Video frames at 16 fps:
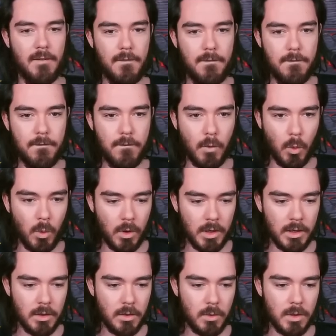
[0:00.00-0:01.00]

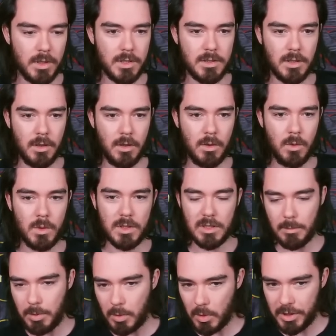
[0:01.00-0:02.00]
four or so
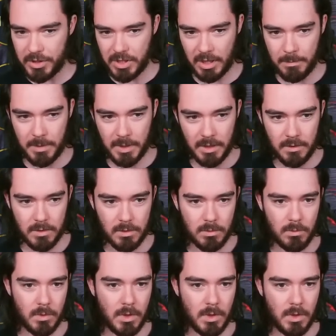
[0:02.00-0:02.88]
support champions